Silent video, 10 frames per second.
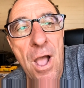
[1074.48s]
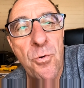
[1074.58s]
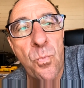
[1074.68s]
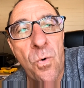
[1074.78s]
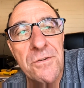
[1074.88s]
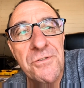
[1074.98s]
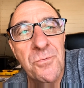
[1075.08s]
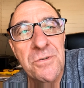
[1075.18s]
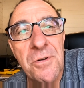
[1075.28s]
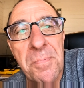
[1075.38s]
And what
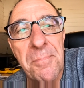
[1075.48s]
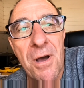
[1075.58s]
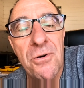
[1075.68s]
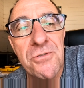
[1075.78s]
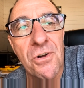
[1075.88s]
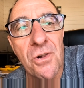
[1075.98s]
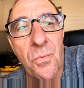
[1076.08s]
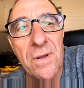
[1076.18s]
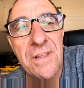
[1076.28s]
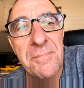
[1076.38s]
was the proposal
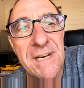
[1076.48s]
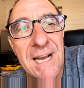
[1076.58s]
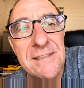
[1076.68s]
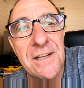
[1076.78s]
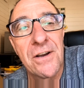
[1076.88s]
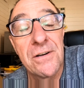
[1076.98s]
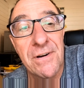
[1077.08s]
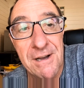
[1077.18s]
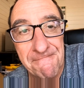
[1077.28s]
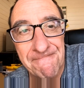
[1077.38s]
when they've been handed
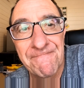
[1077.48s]
over?